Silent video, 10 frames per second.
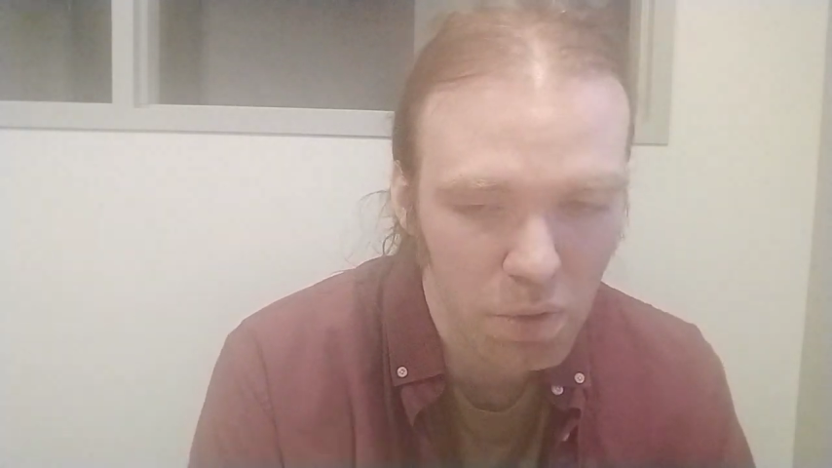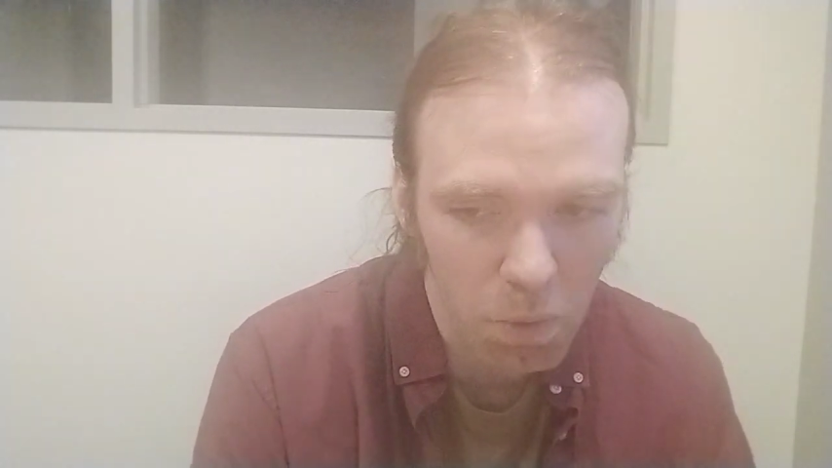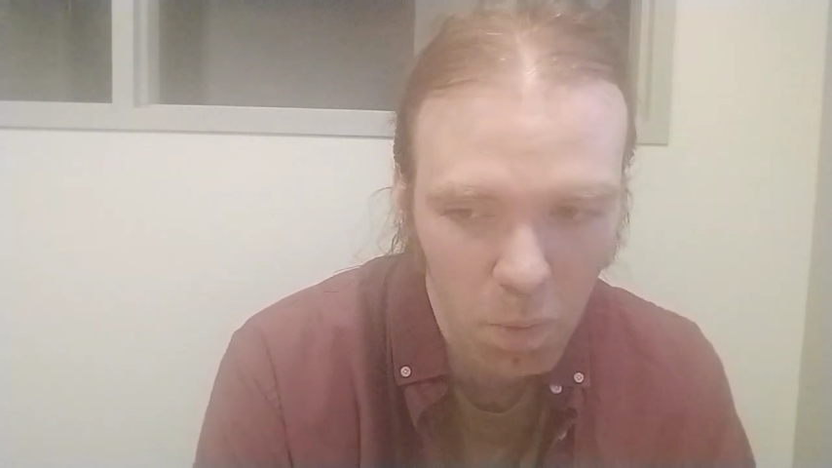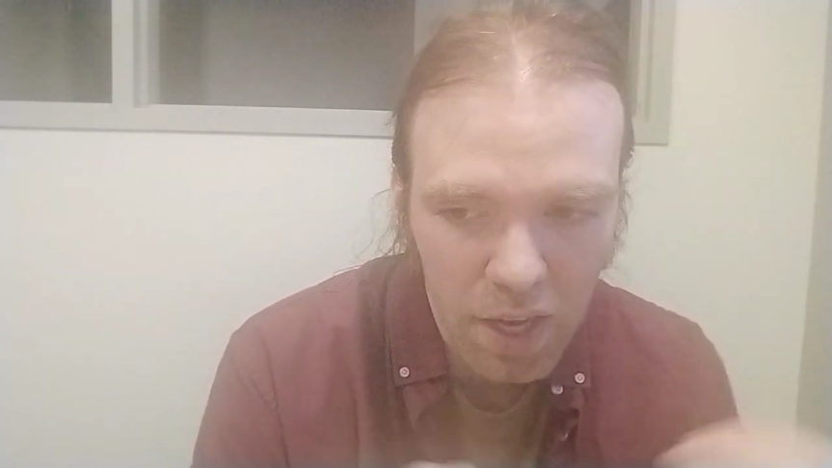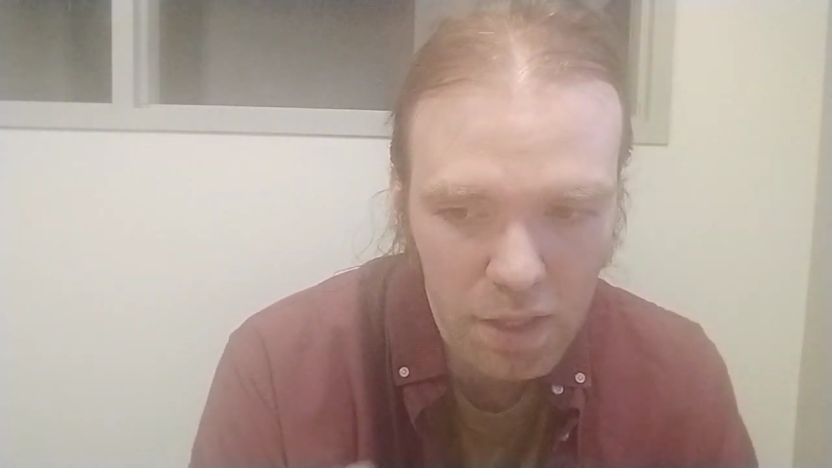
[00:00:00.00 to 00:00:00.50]
And
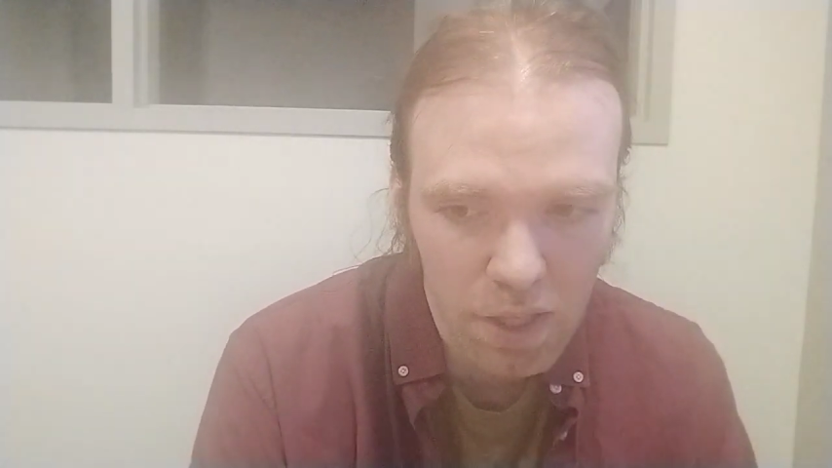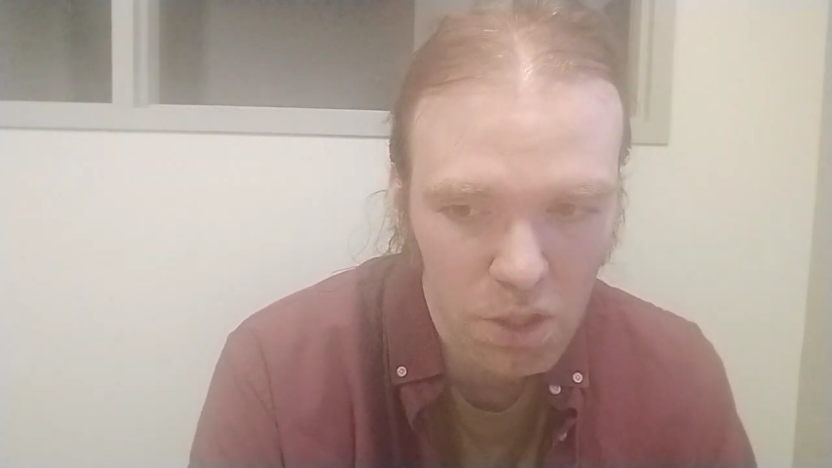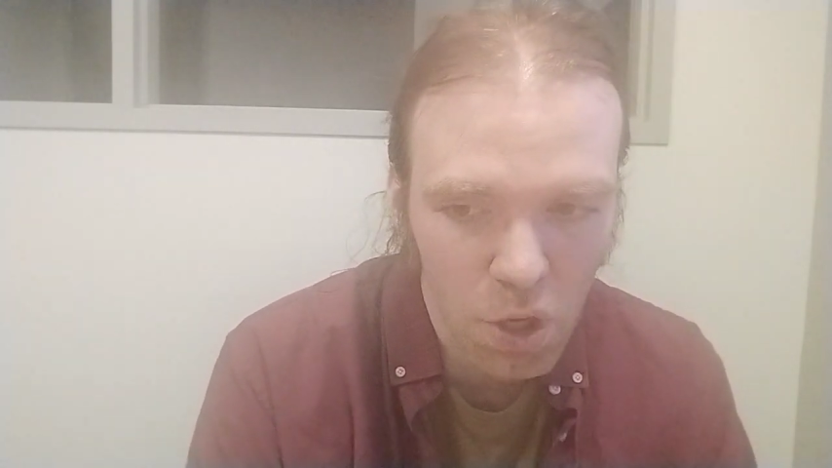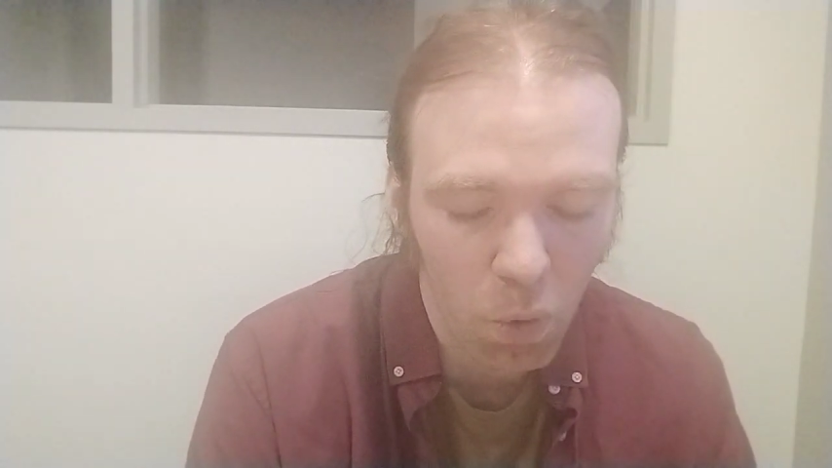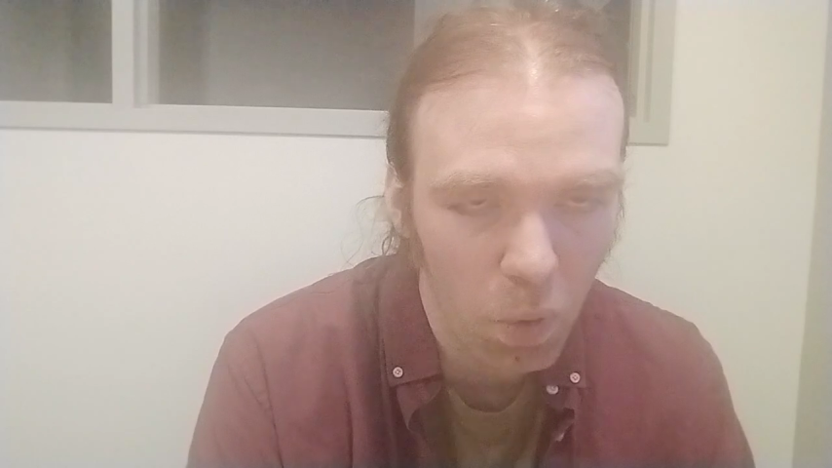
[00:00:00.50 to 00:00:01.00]
the way that they
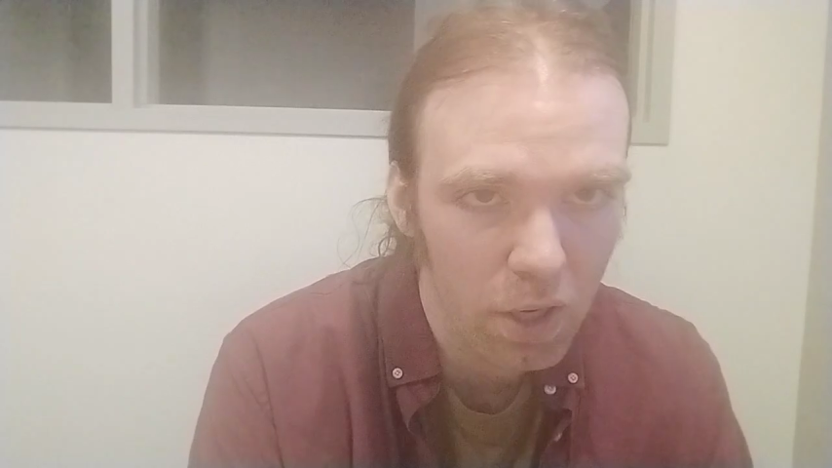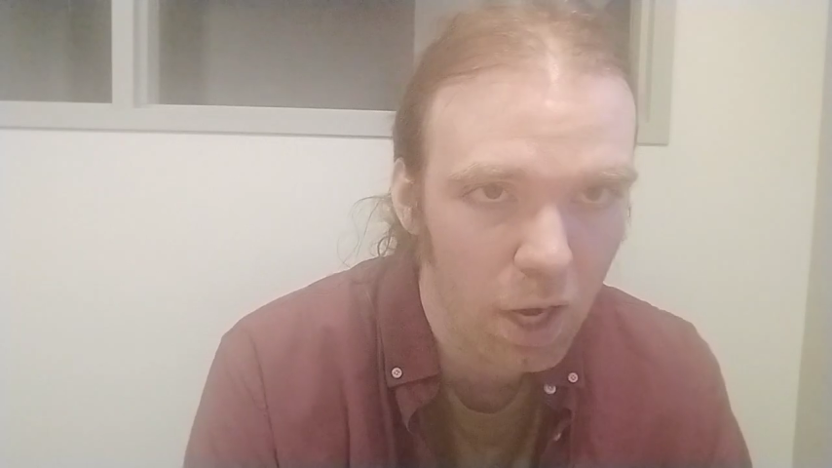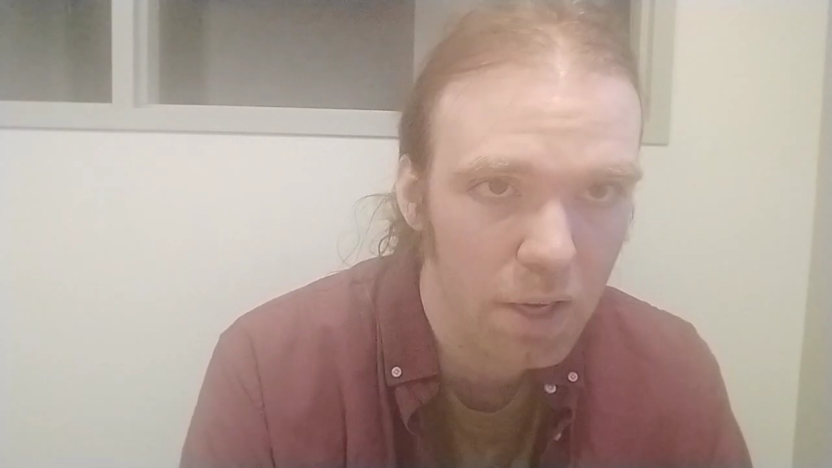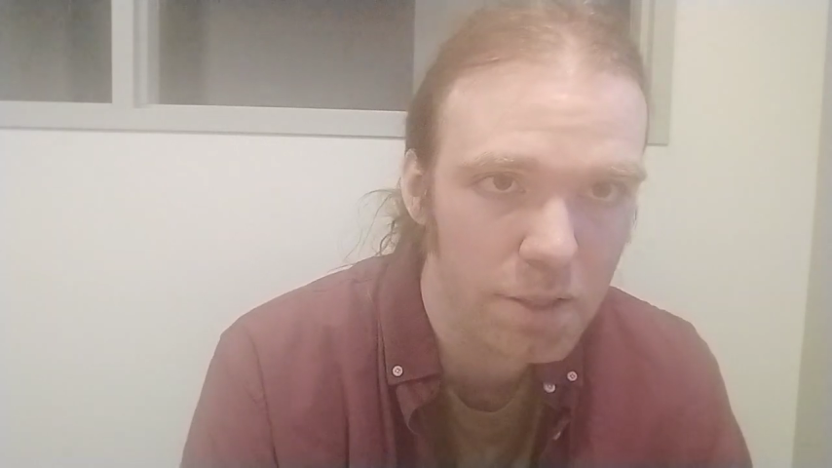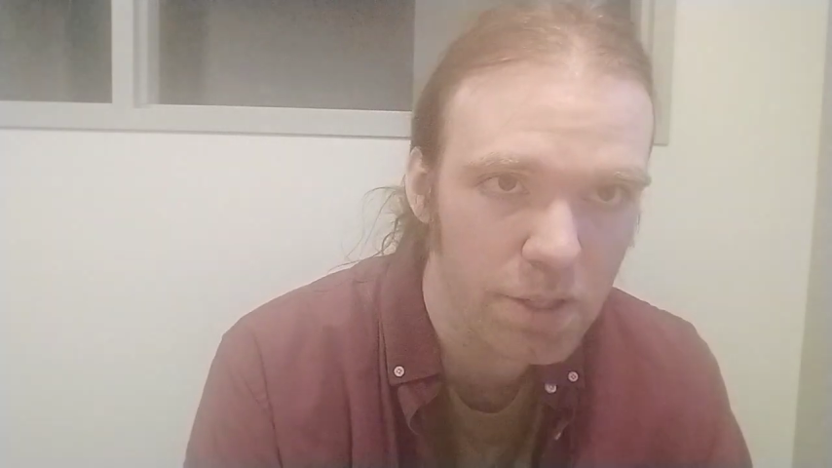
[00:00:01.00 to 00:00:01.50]
know what
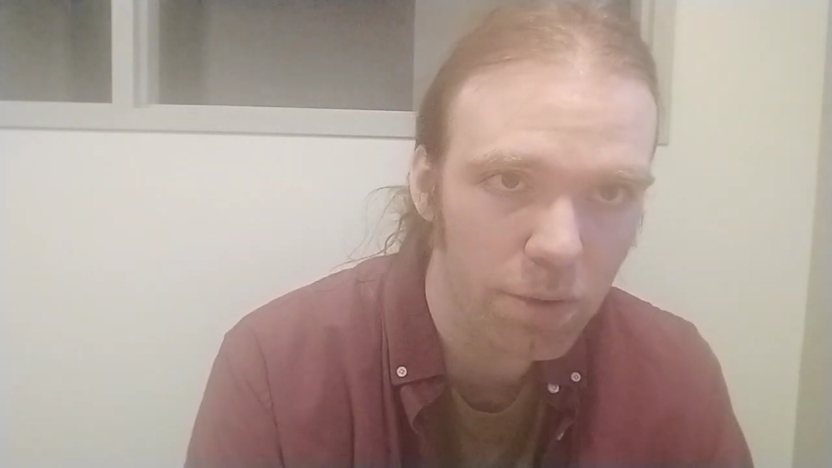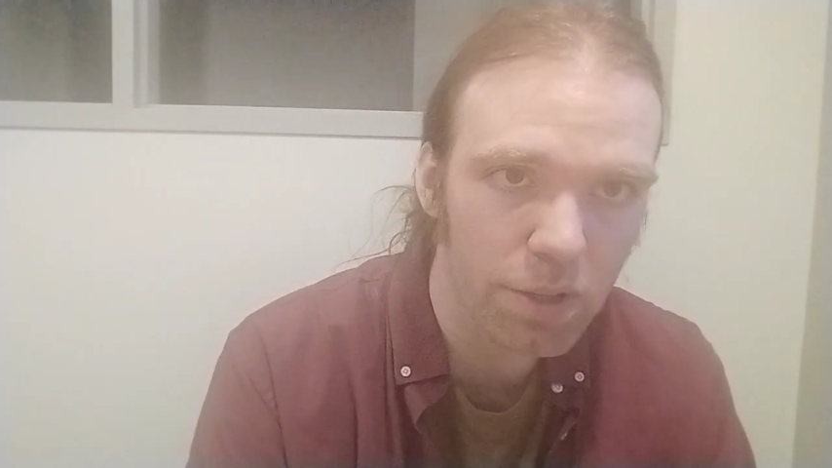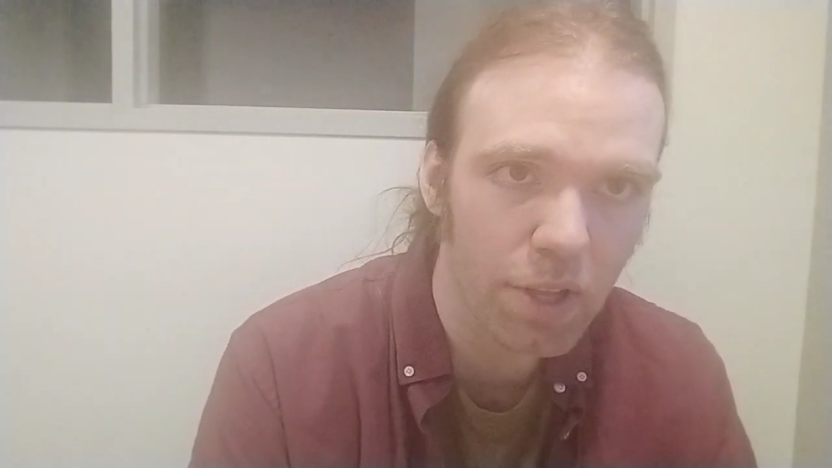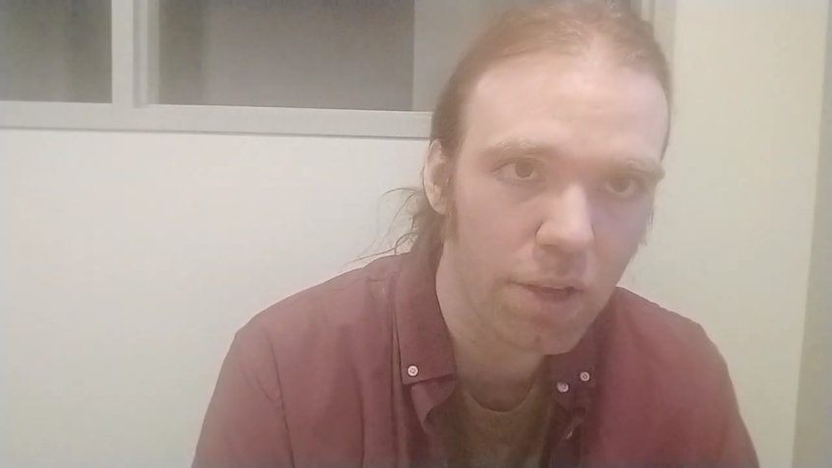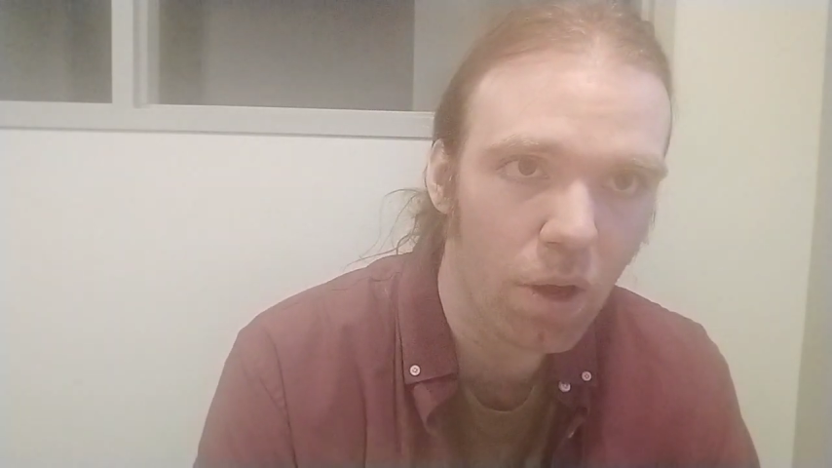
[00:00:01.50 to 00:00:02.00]
kind of cell
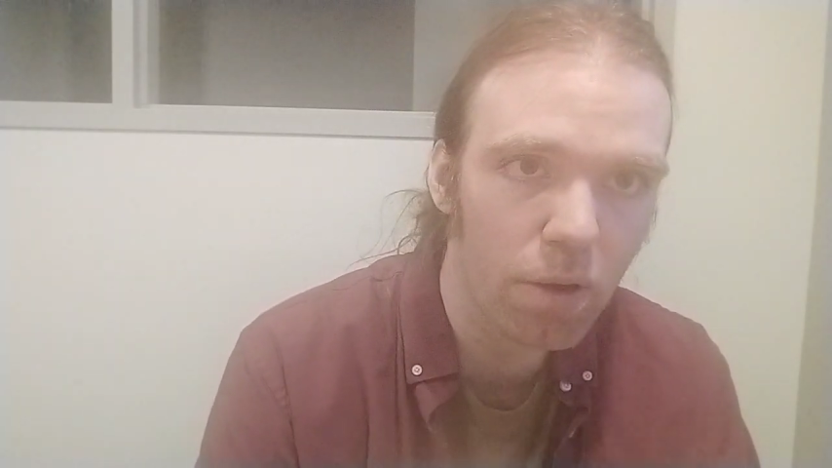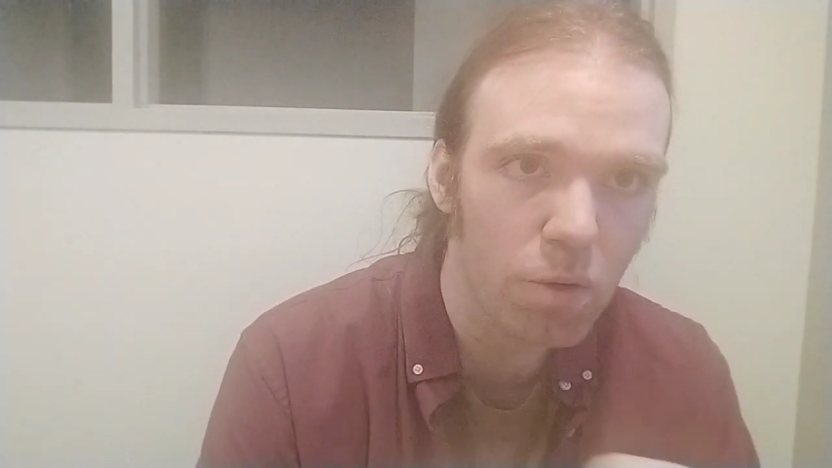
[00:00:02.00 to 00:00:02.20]
that they are